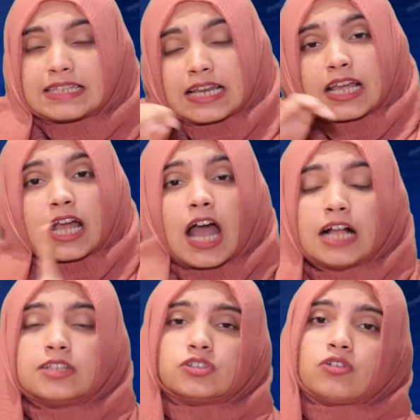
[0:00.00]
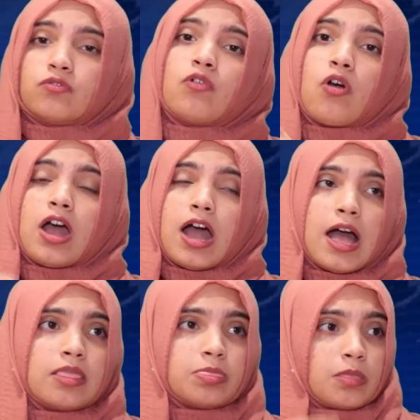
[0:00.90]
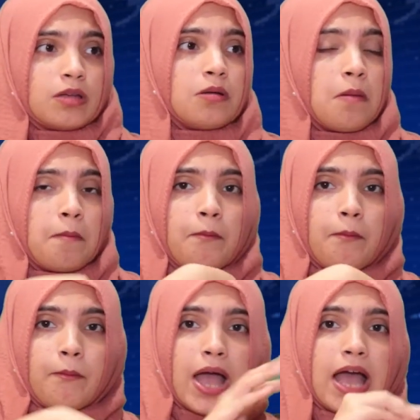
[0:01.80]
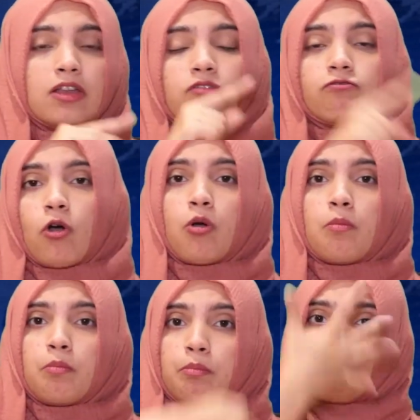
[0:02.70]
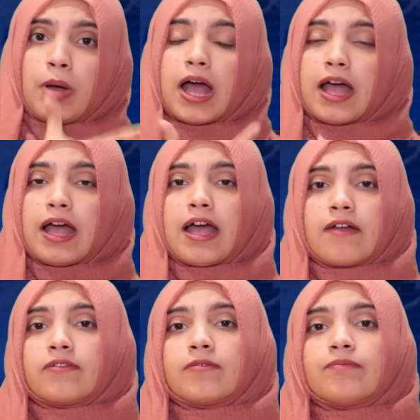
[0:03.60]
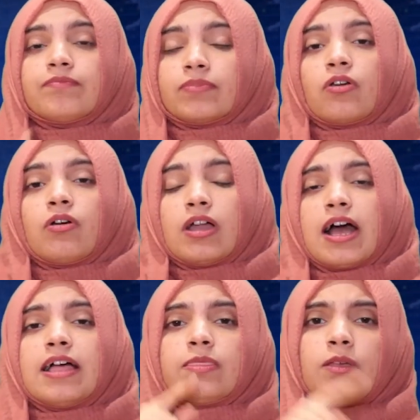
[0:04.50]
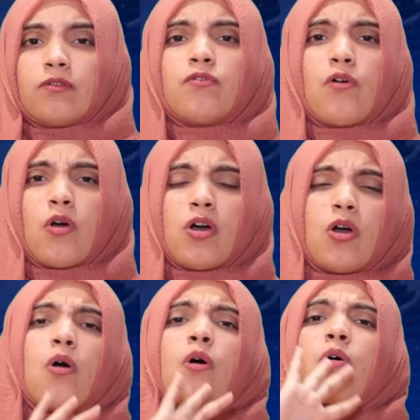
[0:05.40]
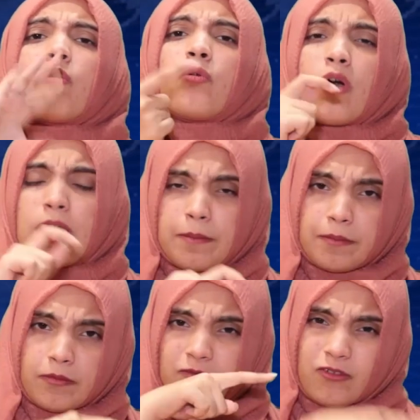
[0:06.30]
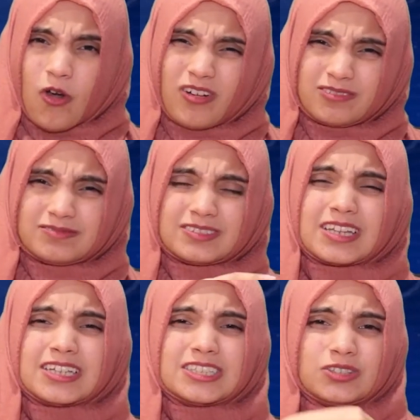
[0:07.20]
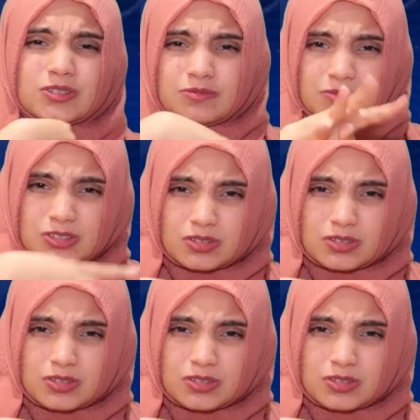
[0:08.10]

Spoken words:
In 2019, a British clothing brand faced flack and criticism online for selling vintage boho dresses.